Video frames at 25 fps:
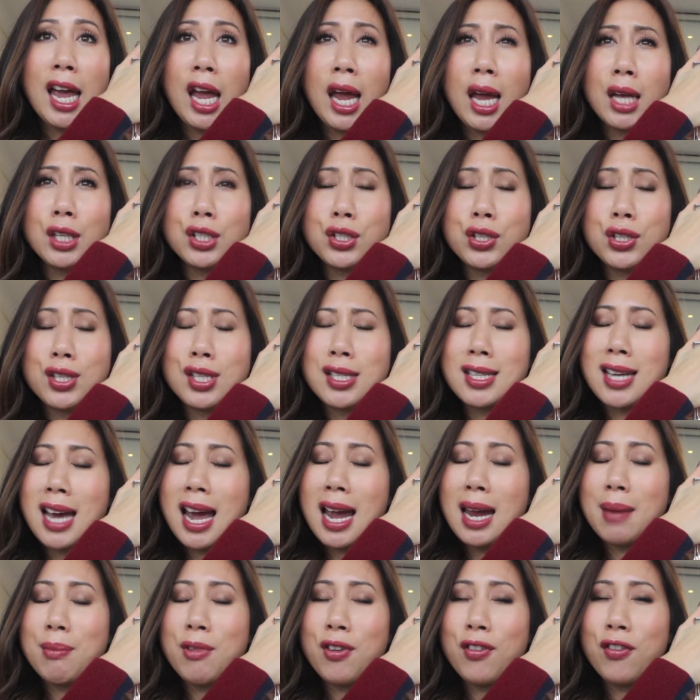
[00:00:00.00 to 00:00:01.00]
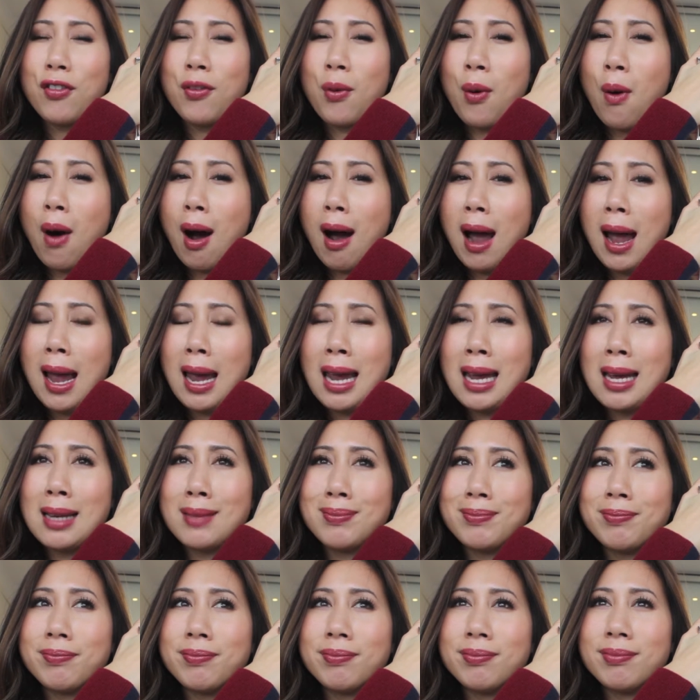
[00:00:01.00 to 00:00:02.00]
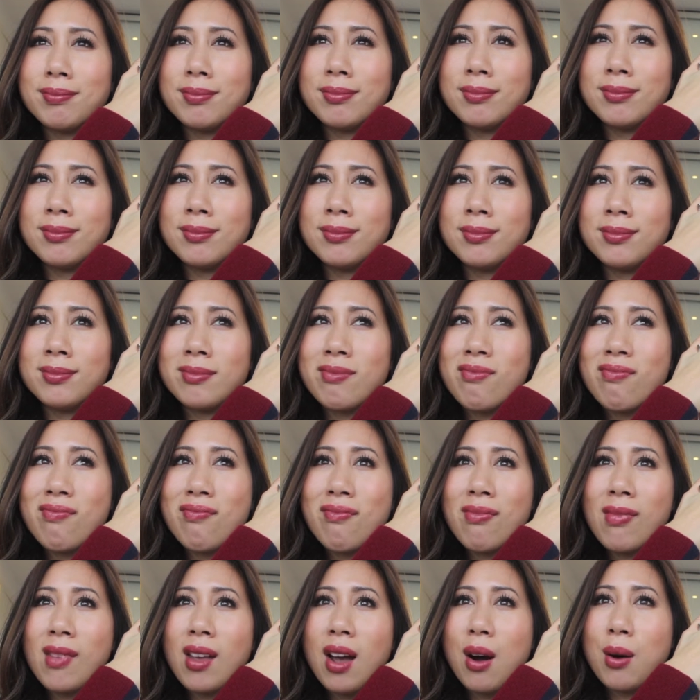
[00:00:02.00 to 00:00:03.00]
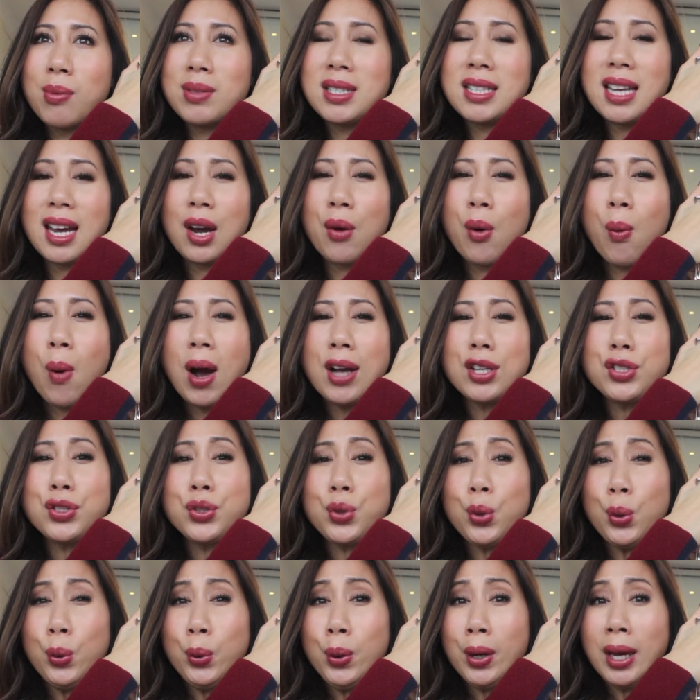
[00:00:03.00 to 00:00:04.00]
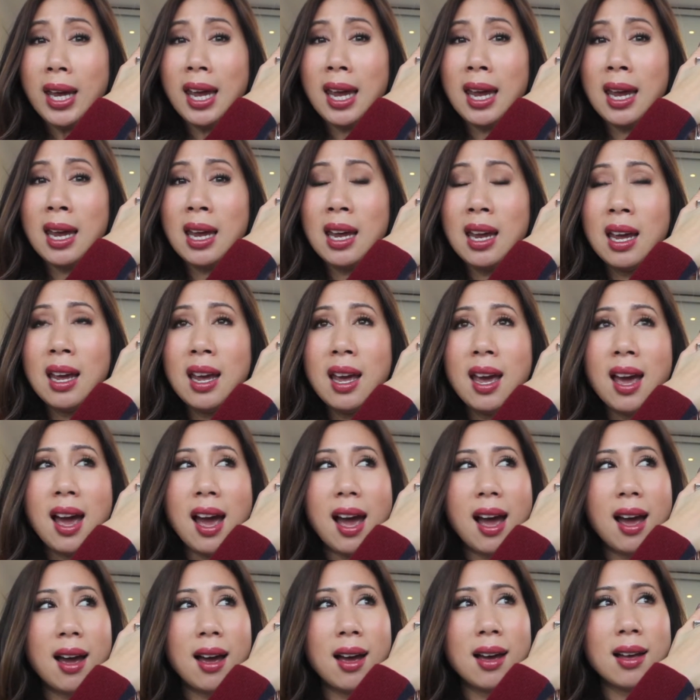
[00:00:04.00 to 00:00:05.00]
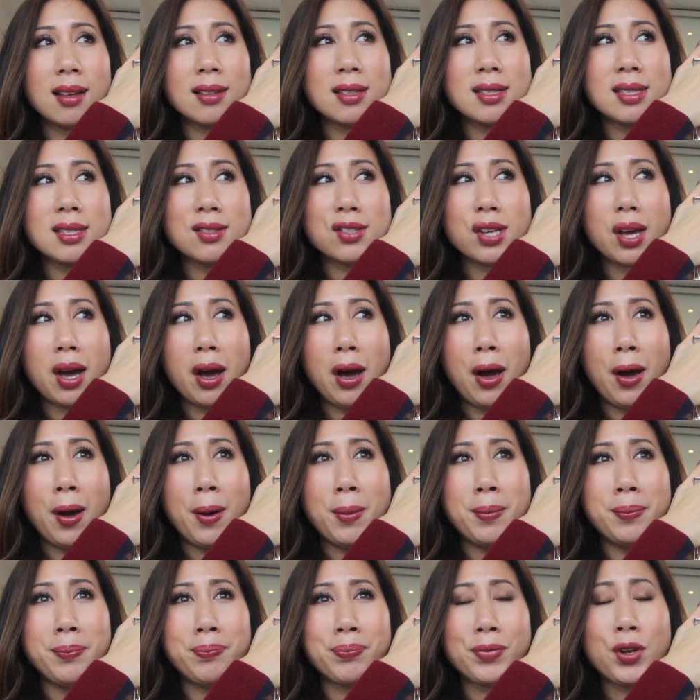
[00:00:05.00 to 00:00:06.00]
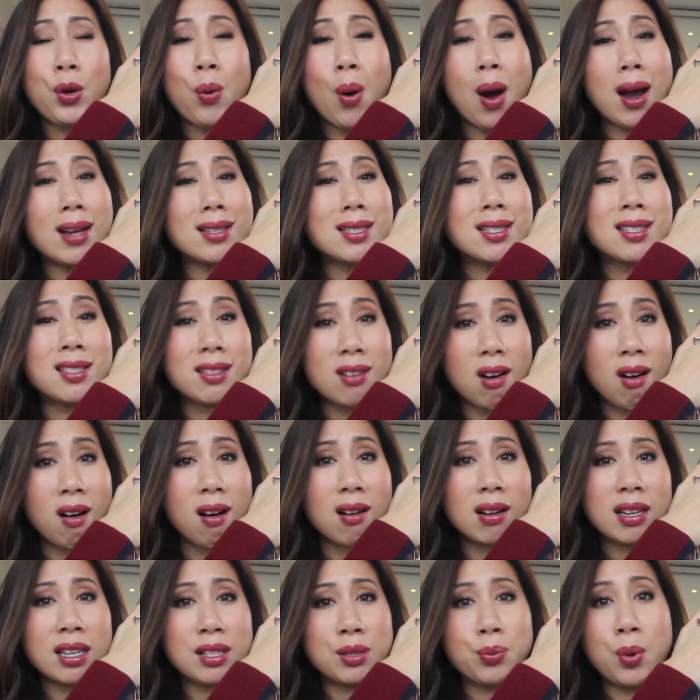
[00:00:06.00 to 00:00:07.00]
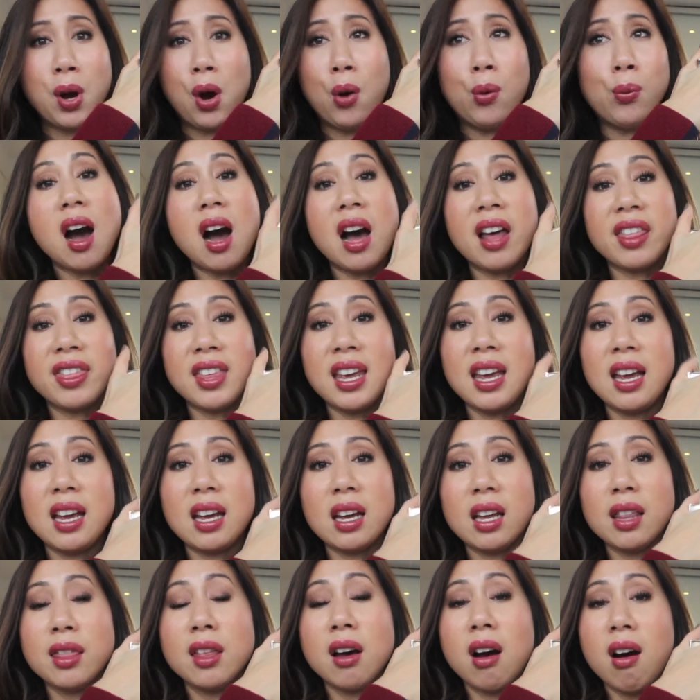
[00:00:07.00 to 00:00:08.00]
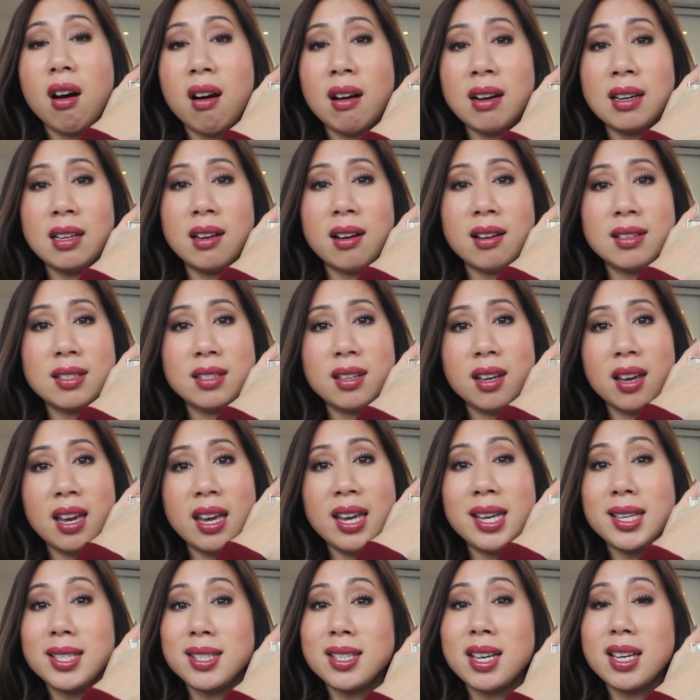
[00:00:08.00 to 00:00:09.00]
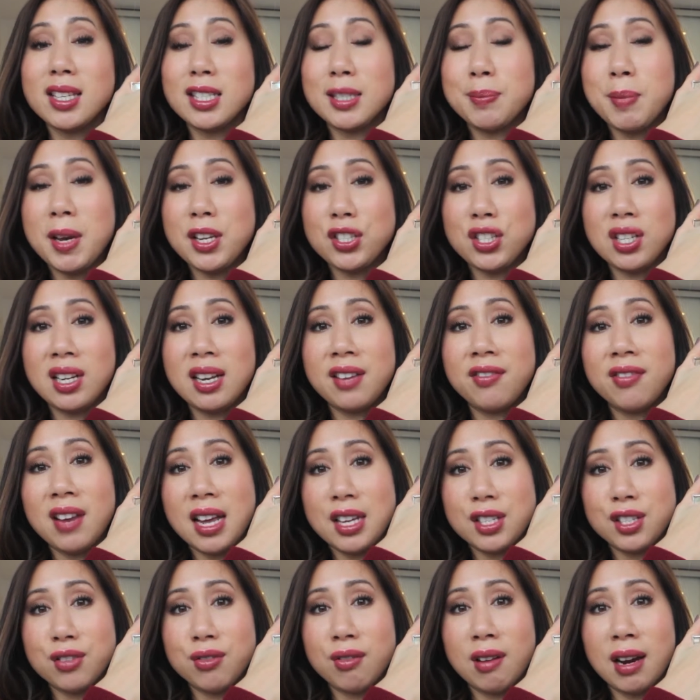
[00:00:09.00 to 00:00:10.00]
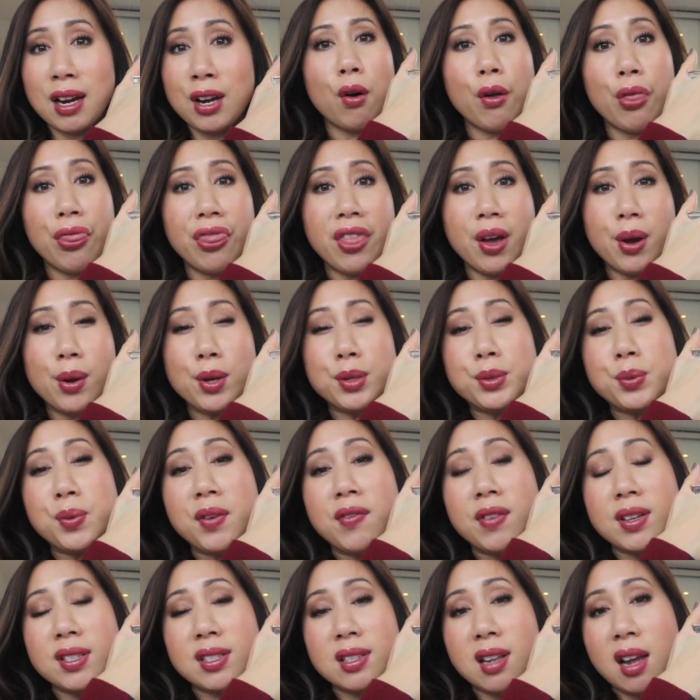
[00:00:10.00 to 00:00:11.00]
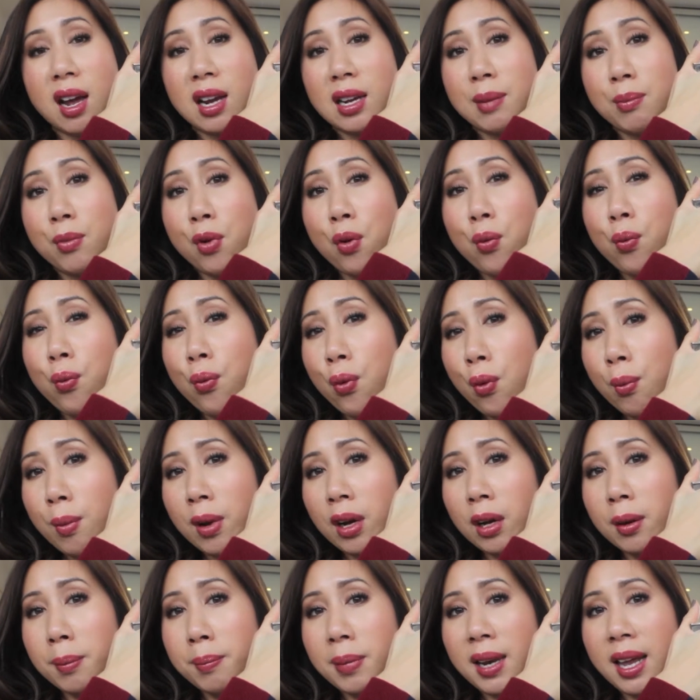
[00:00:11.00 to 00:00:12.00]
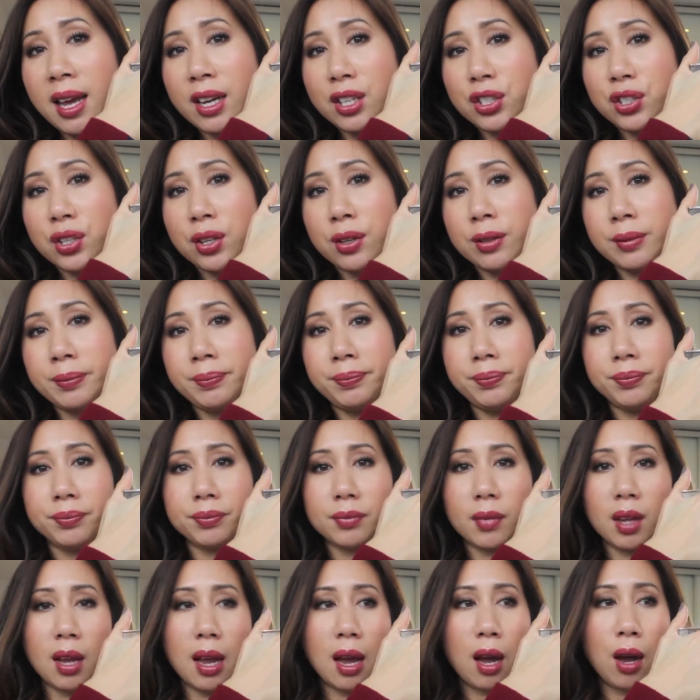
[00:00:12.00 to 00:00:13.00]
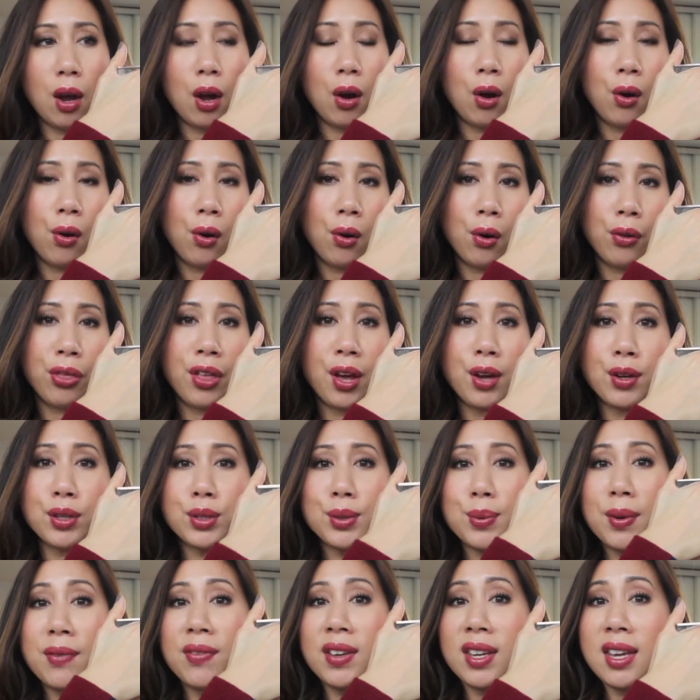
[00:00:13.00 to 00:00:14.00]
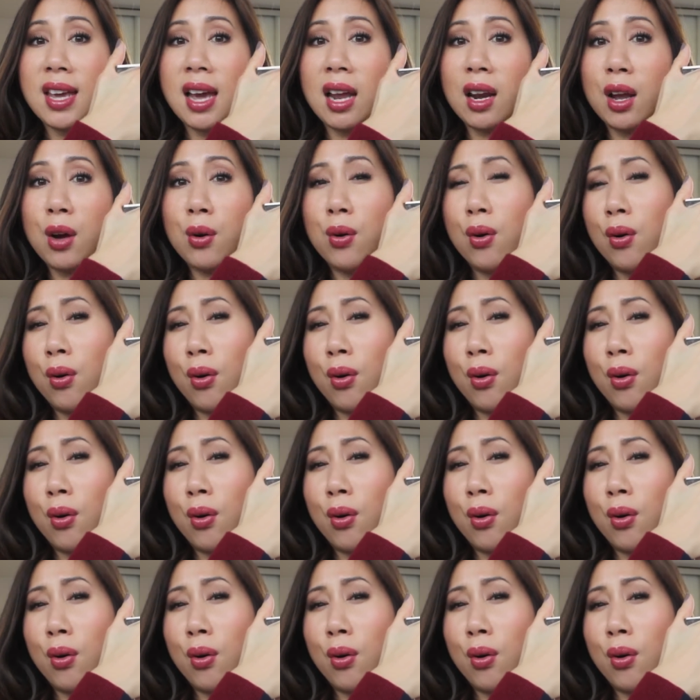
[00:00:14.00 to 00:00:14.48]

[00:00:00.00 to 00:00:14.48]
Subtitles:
It just came off quite, I would say quite chalky and quite stark as well. I think the highlighter is especially flattering on those with a slightly more warmer complexion, or those with a yellow